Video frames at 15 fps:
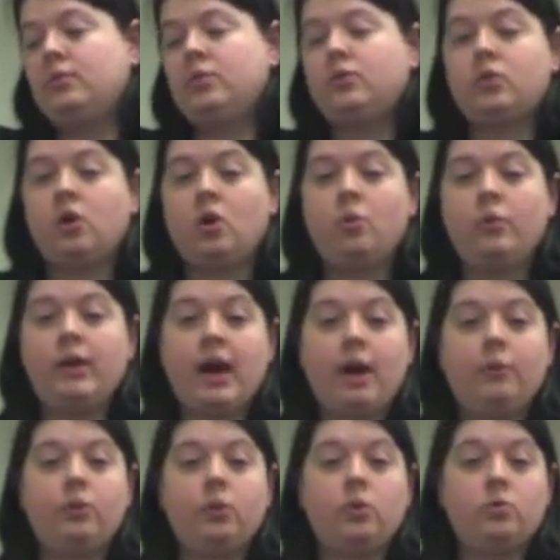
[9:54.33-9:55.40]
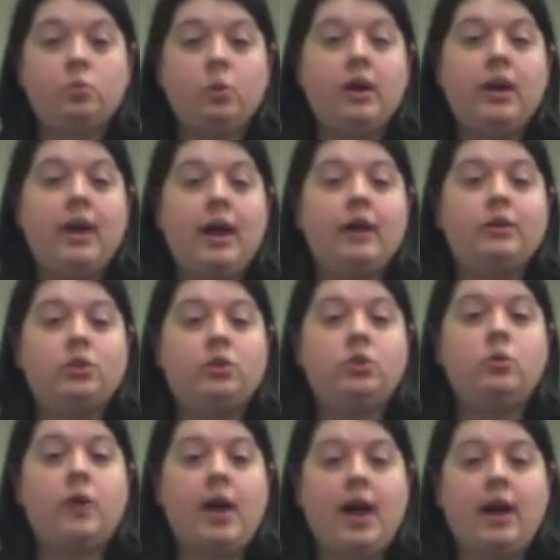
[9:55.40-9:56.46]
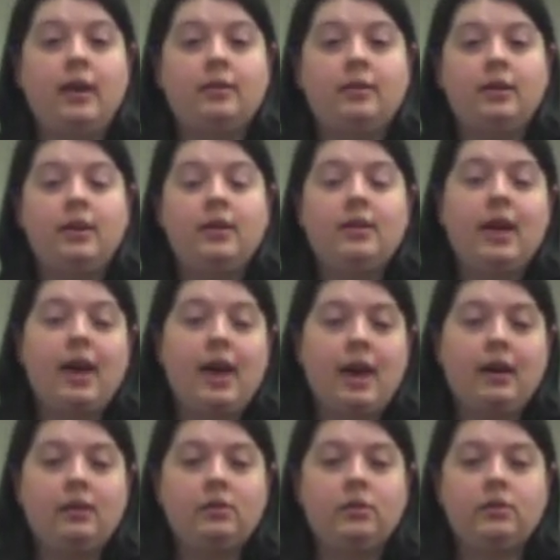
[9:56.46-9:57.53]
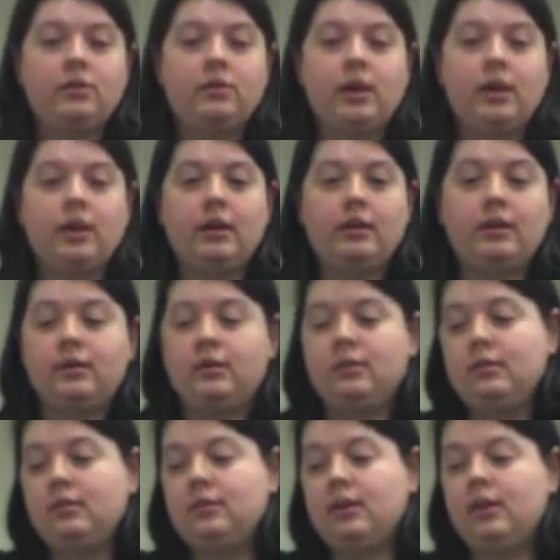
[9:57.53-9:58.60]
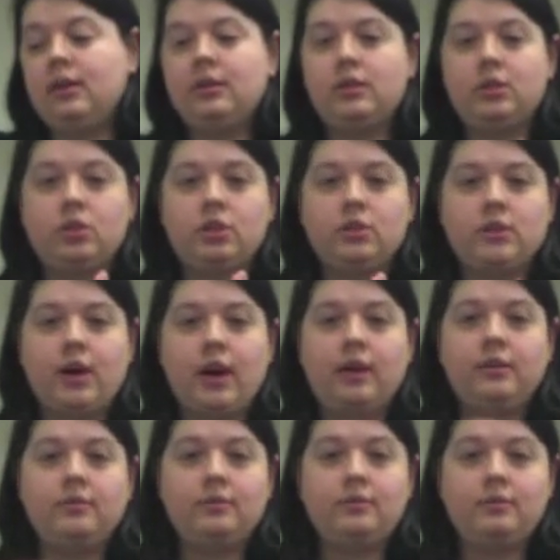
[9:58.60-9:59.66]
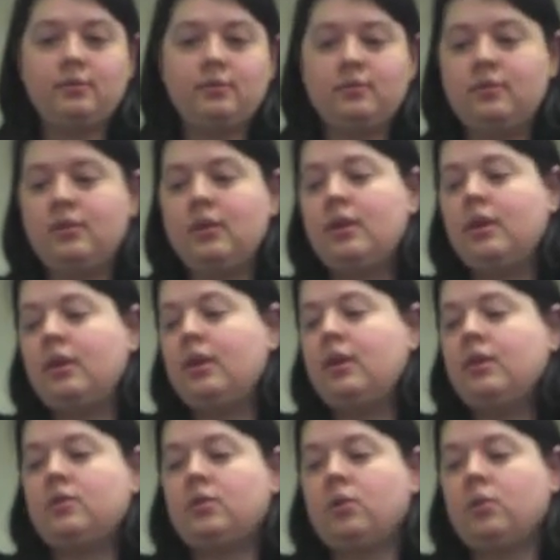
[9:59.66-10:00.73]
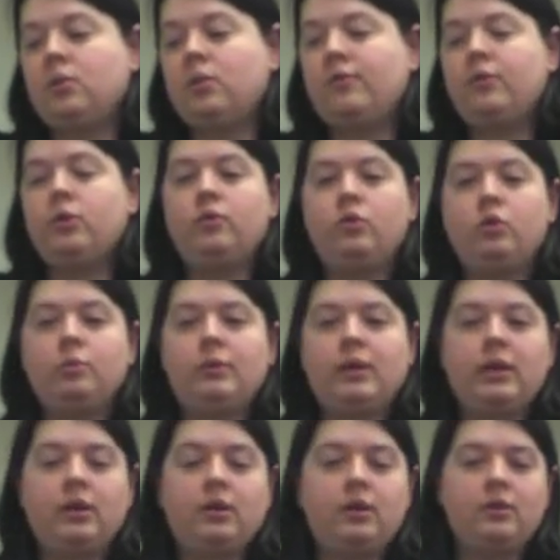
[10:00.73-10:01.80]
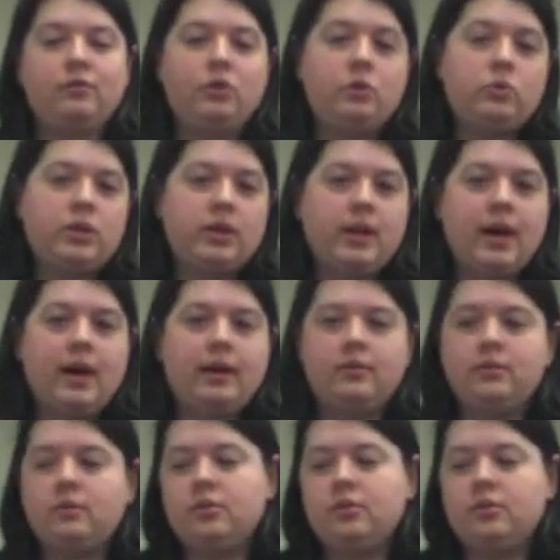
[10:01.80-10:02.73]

So we count those 1 and 2 and. The and looks like an addition sign. So a few of you are confusing that.